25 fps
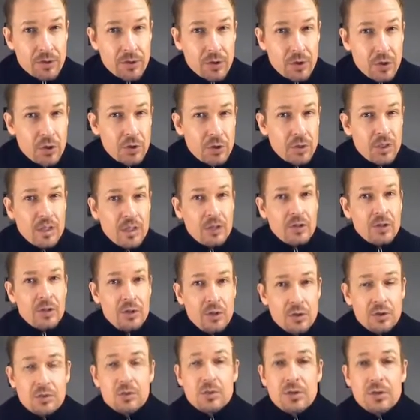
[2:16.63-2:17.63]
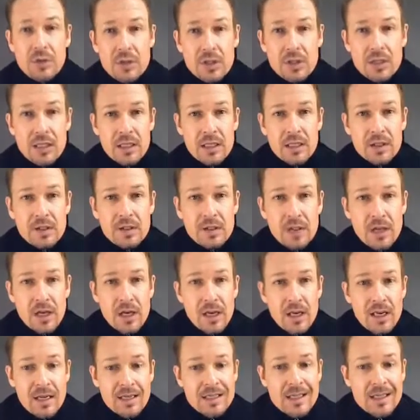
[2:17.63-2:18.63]
So you need to use these
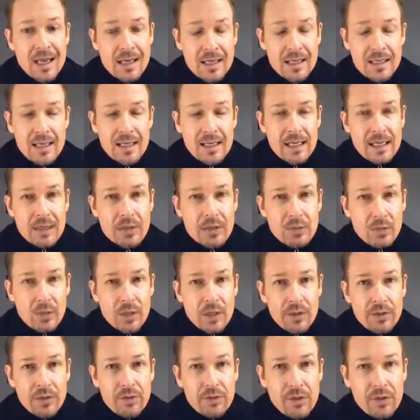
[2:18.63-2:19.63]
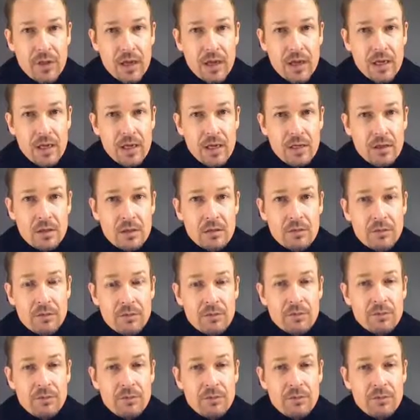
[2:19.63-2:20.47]
techniques with a